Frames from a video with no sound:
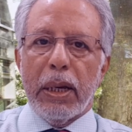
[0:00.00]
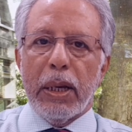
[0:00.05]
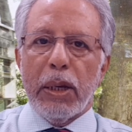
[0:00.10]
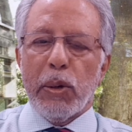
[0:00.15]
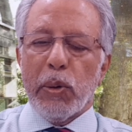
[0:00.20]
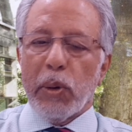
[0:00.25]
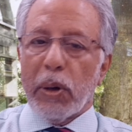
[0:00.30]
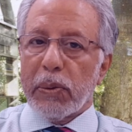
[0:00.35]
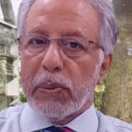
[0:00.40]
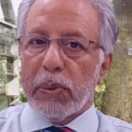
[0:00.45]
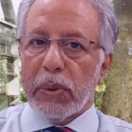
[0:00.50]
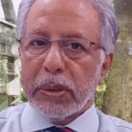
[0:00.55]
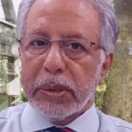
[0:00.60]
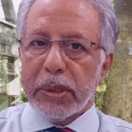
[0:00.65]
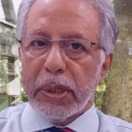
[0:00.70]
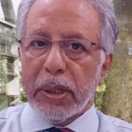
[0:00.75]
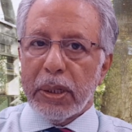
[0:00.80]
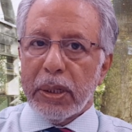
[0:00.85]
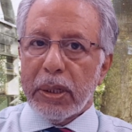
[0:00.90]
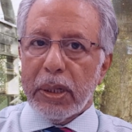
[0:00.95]
You are
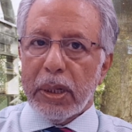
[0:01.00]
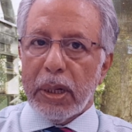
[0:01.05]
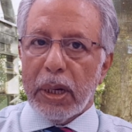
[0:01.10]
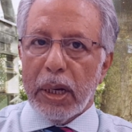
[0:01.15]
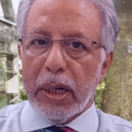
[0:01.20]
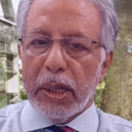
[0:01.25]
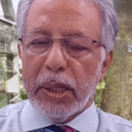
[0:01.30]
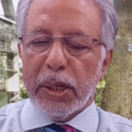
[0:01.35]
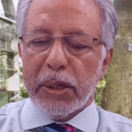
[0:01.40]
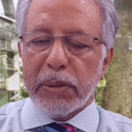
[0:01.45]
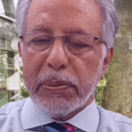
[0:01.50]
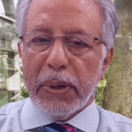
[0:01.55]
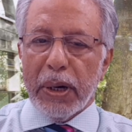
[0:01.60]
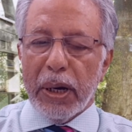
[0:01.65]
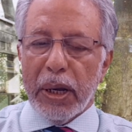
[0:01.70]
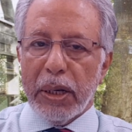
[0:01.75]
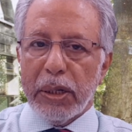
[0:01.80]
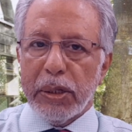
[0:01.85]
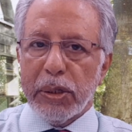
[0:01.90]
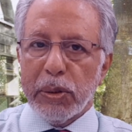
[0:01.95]
watching Khalid
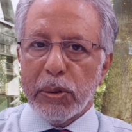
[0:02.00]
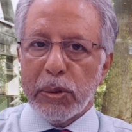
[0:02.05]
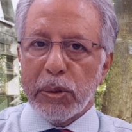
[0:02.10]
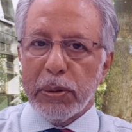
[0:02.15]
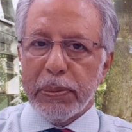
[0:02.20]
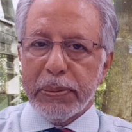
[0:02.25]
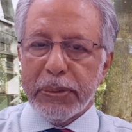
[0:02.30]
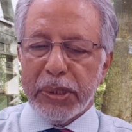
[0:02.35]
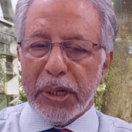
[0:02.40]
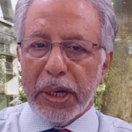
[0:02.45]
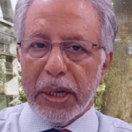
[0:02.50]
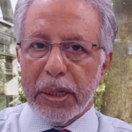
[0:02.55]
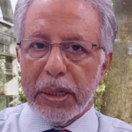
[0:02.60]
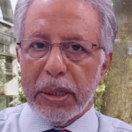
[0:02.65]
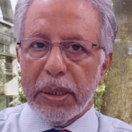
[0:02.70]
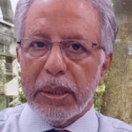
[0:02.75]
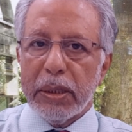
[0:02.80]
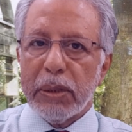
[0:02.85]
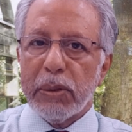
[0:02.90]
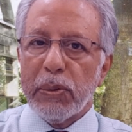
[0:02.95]
Iqbal YouTube
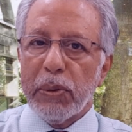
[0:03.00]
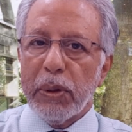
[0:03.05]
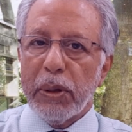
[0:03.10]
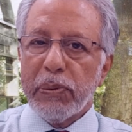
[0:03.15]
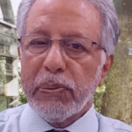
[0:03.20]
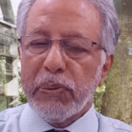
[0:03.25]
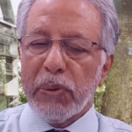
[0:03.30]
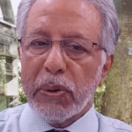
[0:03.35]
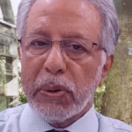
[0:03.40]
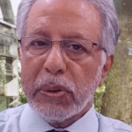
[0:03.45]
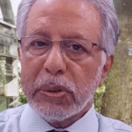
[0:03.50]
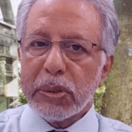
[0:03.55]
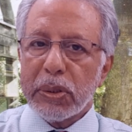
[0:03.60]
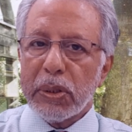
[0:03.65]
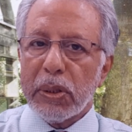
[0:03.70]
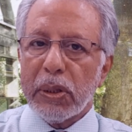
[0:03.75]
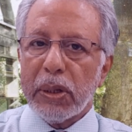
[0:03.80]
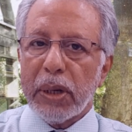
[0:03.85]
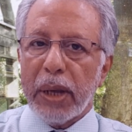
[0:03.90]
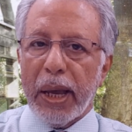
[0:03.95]
channel. We focus
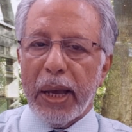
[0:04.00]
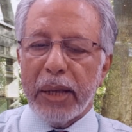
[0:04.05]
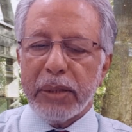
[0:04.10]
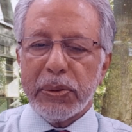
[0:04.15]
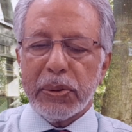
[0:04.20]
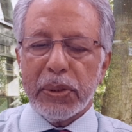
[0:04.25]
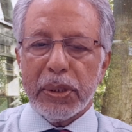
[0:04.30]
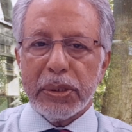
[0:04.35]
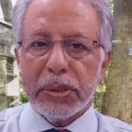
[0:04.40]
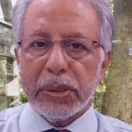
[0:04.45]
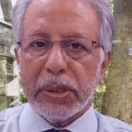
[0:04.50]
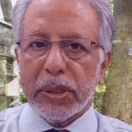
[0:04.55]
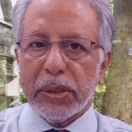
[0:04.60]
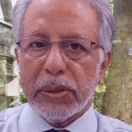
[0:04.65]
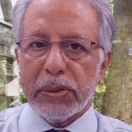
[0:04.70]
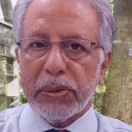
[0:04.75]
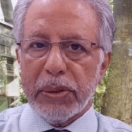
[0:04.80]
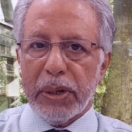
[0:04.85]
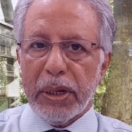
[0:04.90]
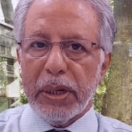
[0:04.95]
on
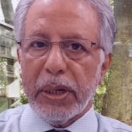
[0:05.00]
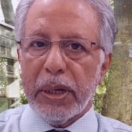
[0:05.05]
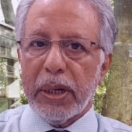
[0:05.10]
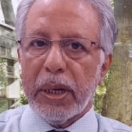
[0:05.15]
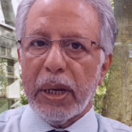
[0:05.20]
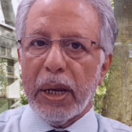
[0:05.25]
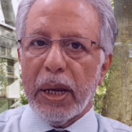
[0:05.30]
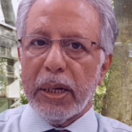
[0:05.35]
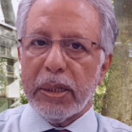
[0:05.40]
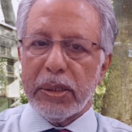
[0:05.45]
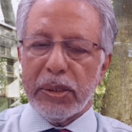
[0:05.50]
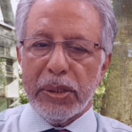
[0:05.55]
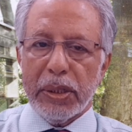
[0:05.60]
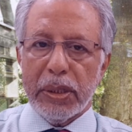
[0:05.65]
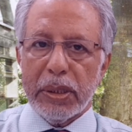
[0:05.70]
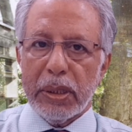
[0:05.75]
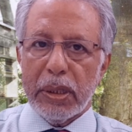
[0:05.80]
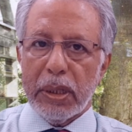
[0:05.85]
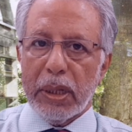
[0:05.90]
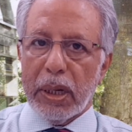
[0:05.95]
education, training and
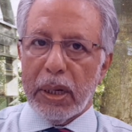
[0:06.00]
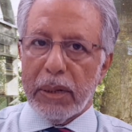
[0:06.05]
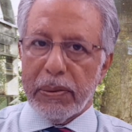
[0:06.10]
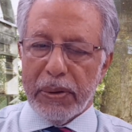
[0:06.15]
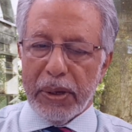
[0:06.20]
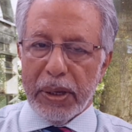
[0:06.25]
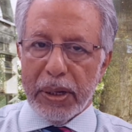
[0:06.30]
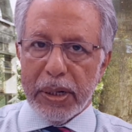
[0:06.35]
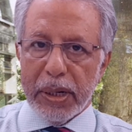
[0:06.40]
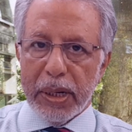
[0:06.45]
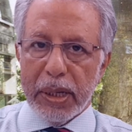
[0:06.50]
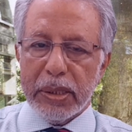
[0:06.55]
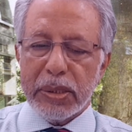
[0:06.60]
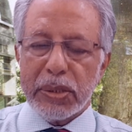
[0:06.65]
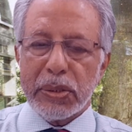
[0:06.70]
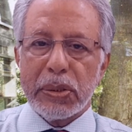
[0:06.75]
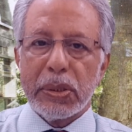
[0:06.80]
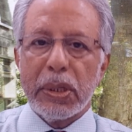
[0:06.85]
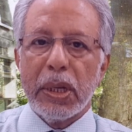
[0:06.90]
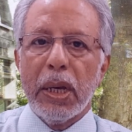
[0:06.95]
general
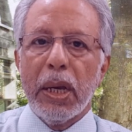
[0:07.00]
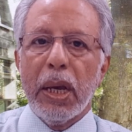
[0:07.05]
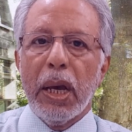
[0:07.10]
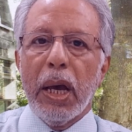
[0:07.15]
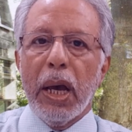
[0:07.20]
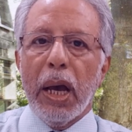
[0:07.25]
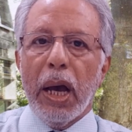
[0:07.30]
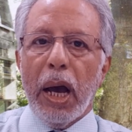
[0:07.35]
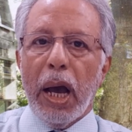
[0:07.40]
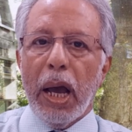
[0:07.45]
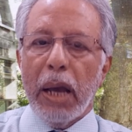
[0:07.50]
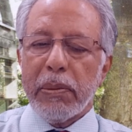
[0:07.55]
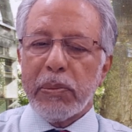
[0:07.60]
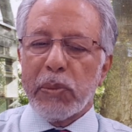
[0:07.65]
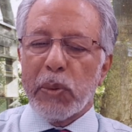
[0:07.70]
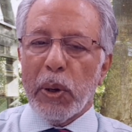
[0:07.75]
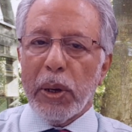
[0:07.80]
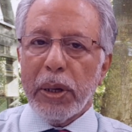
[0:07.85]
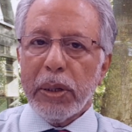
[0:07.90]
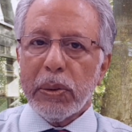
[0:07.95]
awareness. I am
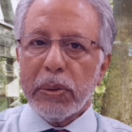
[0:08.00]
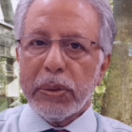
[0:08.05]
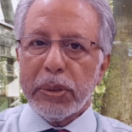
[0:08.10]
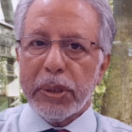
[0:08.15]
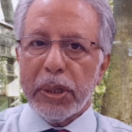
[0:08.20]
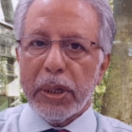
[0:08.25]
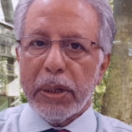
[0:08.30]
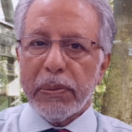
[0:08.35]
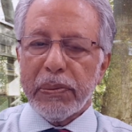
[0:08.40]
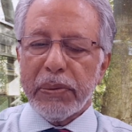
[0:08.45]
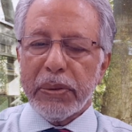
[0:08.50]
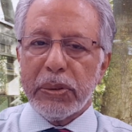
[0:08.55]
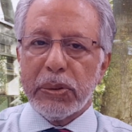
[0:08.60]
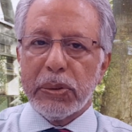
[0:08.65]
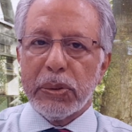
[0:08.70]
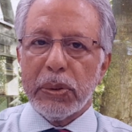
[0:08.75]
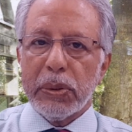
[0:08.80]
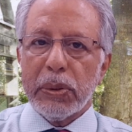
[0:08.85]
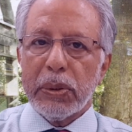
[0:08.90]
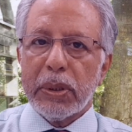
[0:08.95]
going to share with
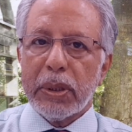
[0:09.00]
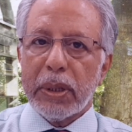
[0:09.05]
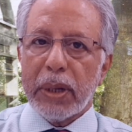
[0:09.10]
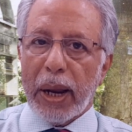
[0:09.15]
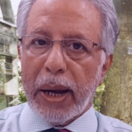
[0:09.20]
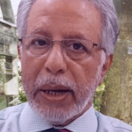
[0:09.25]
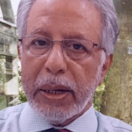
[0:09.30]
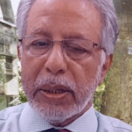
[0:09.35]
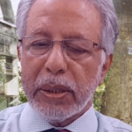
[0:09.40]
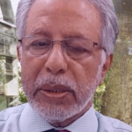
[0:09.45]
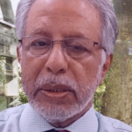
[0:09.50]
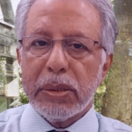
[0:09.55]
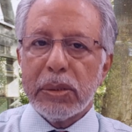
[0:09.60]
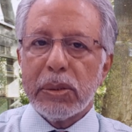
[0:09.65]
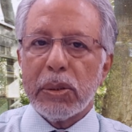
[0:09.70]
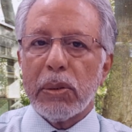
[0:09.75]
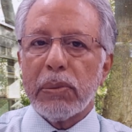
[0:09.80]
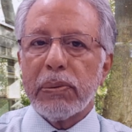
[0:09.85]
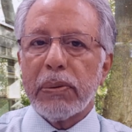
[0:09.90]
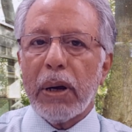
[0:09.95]
you titles
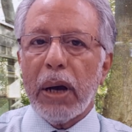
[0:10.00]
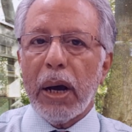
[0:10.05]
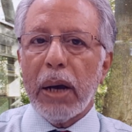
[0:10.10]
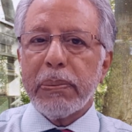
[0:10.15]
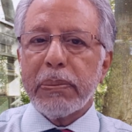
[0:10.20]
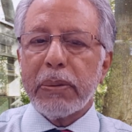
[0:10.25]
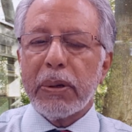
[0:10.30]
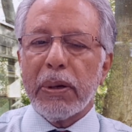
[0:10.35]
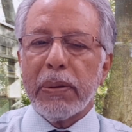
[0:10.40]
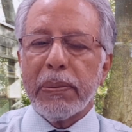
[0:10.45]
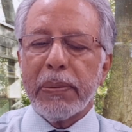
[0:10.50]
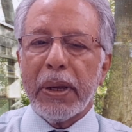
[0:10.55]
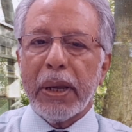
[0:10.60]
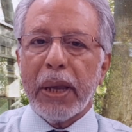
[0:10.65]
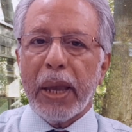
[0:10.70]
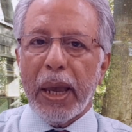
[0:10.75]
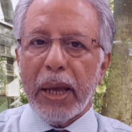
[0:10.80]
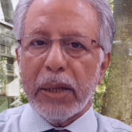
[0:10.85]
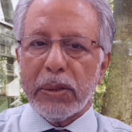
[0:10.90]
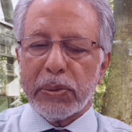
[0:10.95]
of
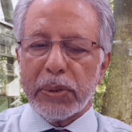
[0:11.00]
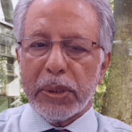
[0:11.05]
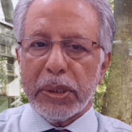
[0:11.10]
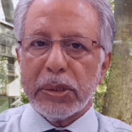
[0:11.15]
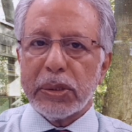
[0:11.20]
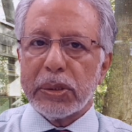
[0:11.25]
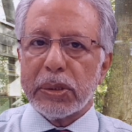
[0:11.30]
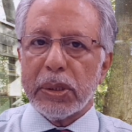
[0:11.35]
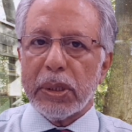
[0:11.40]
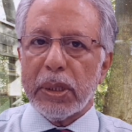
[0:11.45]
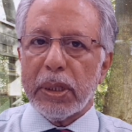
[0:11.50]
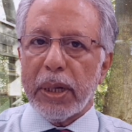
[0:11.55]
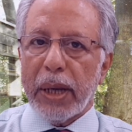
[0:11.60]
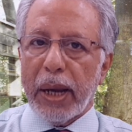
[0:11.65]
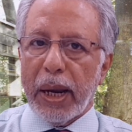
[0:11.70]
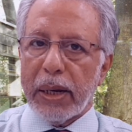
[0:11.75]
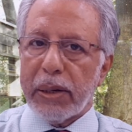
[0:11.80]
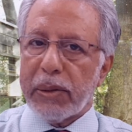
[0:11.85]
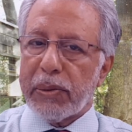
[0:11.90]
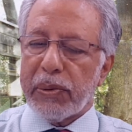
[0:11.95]
upcoming educational
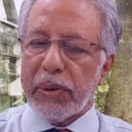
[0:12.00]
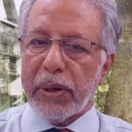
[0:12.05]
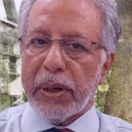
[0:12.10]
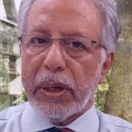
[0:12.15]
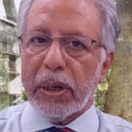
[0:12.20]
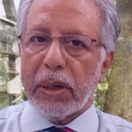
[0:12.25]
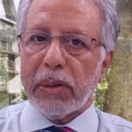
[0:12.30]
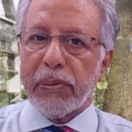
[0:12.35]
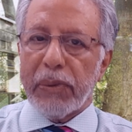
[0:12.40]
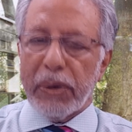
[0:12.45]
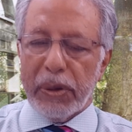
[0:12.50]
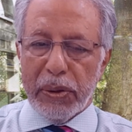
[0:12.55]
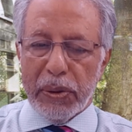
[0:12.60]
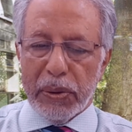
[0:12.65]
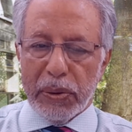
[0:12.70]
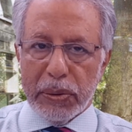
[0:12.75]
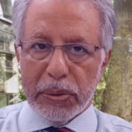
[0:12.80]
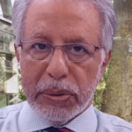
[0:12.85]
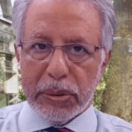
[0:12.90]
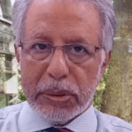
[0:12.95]
and training
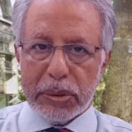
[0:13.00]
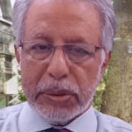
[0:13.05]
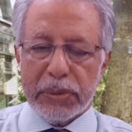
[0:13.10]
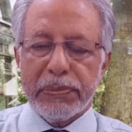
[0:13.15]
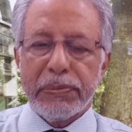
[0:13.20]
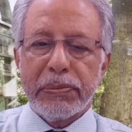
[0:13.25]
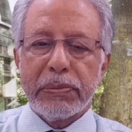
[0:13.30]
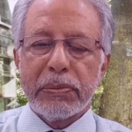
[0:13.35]
videos.